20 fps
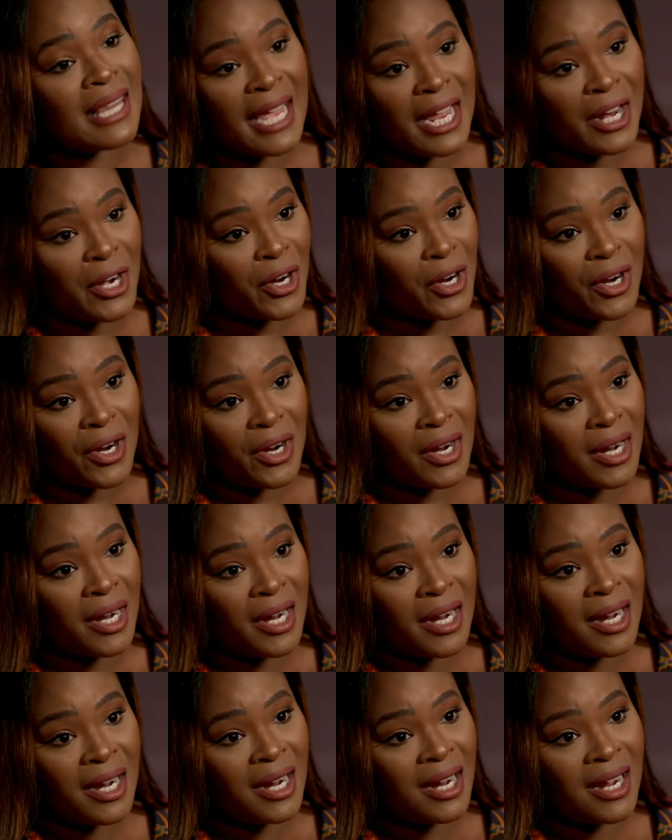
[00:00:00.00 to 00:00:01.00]
later,
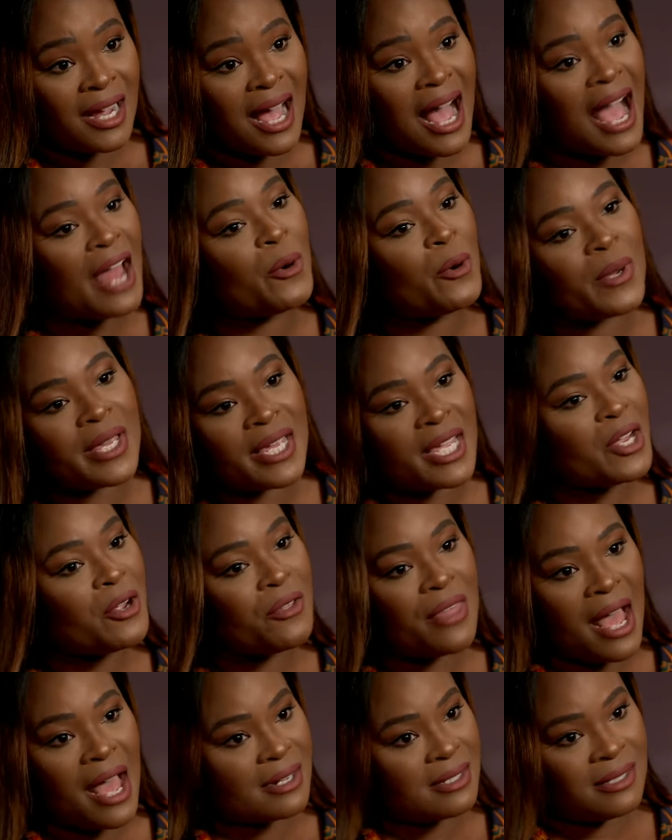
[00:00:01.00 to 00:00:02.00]
I don't hear
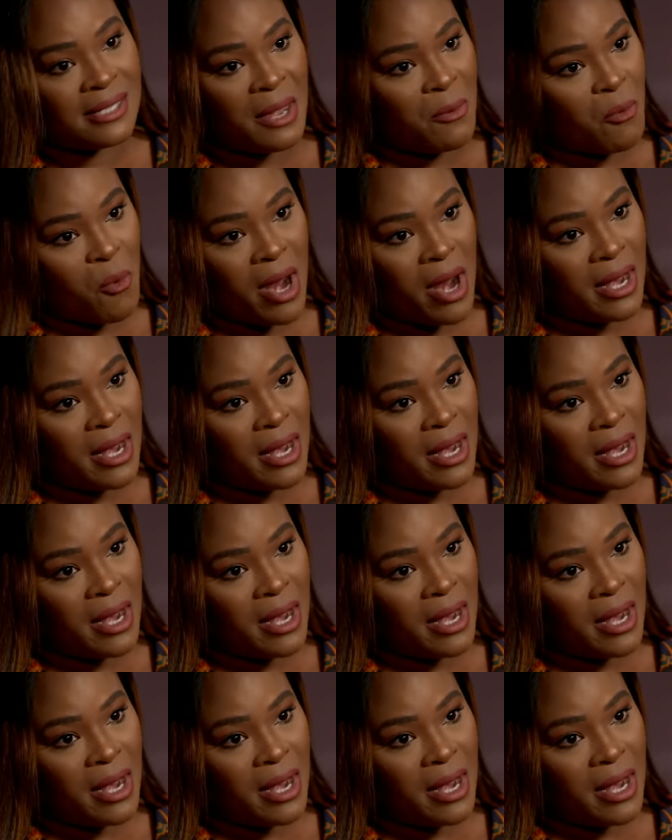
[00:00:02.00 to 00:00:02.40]
that same